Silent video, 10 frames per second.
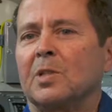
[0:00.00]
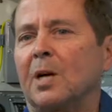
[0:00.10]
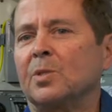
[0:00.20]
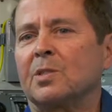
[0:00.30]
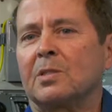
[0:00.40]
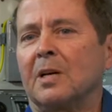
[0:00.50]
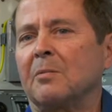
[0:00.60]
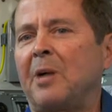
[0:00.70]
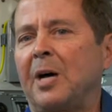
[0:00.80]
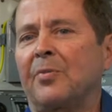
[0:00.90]
I was
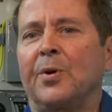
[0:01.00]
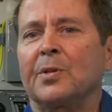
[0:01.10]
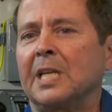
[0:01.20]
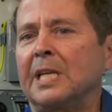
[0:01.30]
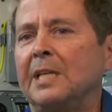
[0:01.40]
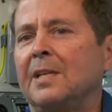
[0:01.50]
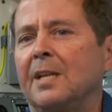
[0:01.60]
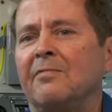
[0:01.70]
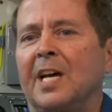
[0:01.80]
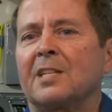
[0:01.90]
about 13,
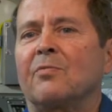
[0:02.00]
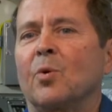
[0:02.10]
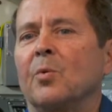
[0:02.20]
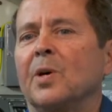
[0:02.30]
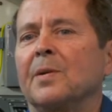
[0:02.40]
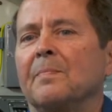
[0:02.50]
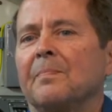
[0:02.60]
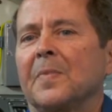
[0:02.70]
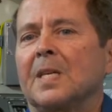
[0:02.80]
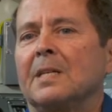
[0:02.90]
then fast forward
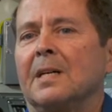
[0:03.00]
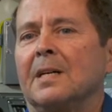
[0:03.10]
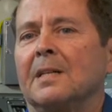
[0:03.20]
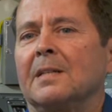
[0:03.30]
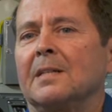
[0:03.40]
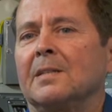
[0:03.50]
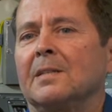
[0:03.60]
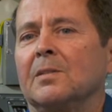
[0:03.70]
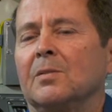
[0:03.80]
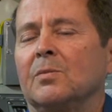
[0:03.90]

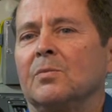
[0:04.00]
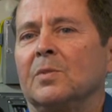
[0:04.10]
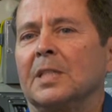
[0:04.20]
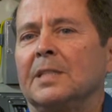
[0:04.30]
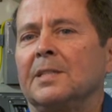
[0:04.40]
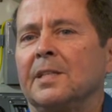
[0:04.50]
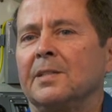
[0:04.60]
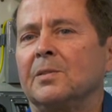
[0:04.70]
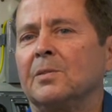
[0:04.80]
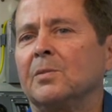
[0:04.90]

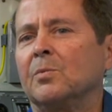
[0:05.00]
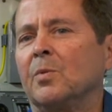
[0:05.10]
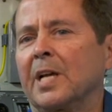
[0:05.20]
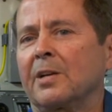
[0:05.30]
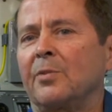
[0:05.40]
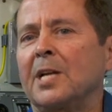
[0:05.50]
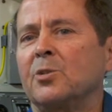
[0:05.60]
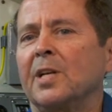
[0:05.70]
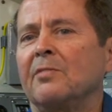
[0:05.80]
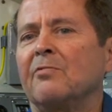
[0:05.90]
until when I
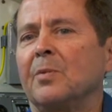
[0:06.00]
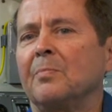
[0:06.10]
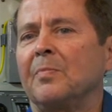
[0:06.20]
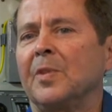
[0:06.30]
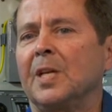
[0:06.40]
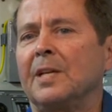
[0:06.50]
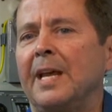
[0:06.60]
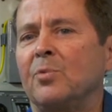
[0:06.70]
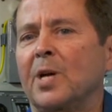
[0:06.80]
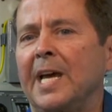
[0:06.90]
graduated from the
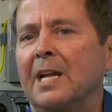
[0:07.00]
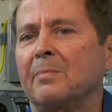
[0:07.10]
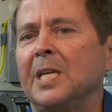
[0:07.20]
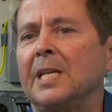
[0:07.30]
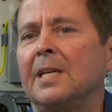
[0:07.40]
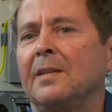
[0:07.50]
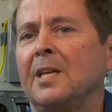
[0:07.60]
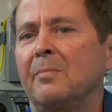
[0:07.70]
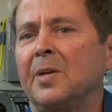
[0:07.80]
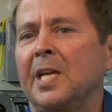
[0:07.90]
Naval Academy, and
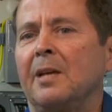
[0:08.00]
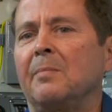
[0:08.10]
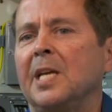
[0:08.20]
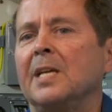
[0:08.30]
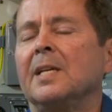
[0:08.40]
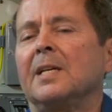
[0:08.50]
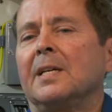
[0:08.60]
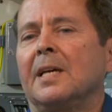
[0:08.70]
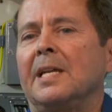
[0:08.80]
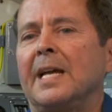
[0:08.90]
then I became a
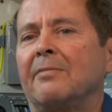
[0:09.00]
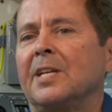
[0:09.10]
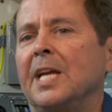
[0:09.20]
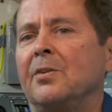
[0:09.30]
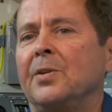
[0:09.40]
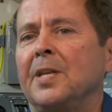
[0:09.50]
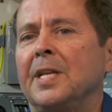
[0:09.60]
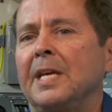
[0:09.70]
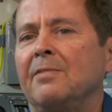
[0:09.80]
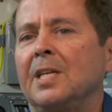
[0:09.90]
navigator in the
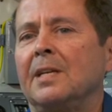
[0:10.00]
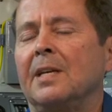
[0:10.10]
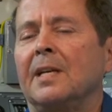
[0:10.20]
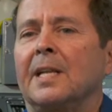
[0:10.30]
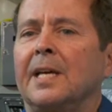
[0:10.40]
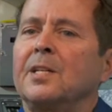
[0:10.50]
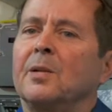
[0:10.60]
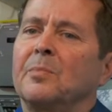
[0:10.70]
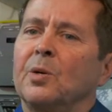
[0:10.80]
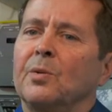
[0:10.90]
Navy, and I ended
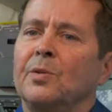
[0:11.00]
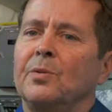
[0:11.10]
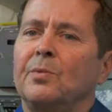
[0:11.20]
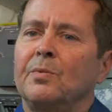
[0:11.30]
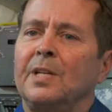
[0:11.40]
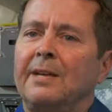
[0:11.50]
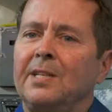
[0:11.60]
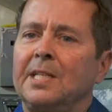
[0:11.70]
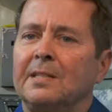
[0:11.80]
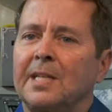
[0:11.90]
up going to
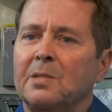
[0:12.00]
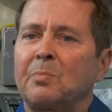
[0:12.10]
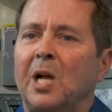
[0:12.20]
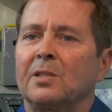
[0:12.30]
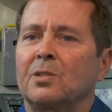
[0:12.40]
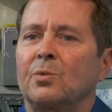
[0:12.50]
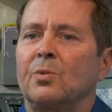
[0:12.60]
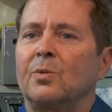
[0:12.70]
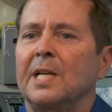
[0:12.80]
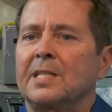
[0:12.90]
Navy test pilot
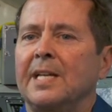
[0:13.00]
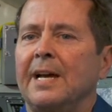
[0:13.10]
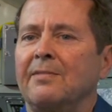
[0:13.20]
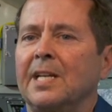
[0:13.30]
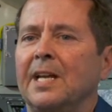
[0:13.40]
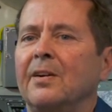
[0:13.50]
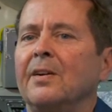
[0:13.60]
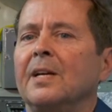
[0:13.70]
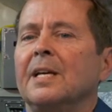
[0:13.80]
school as a navigator.